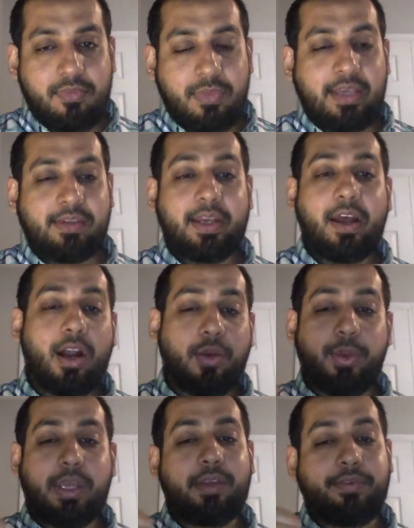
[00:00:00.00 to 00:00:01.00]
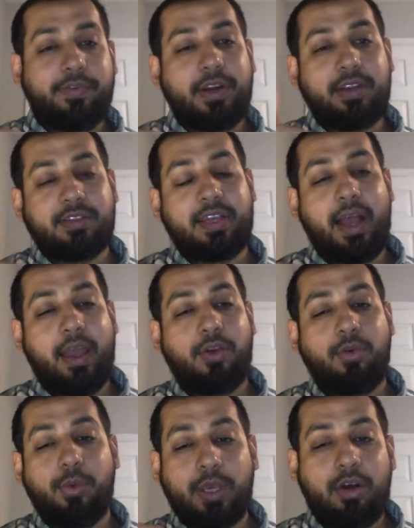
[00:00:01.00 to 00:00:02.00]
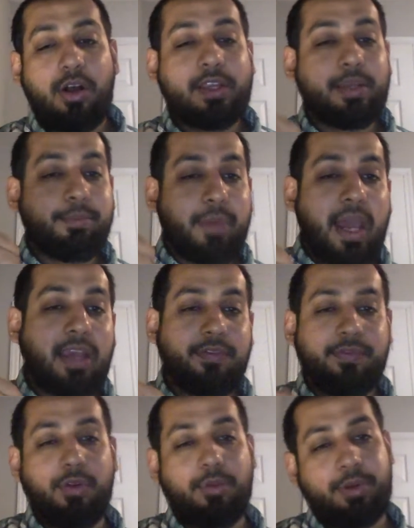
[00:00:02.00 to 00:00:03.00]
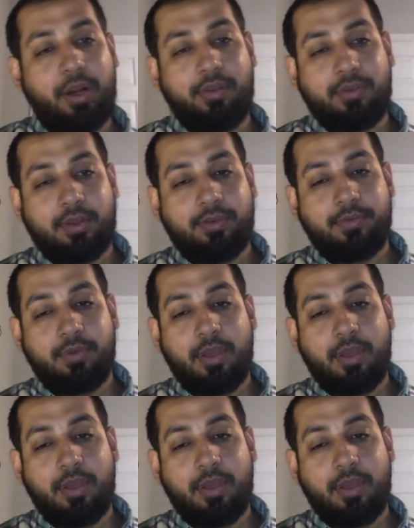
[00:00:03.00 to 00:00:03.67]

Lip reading: is that, are we the first guy who we call the mindful person?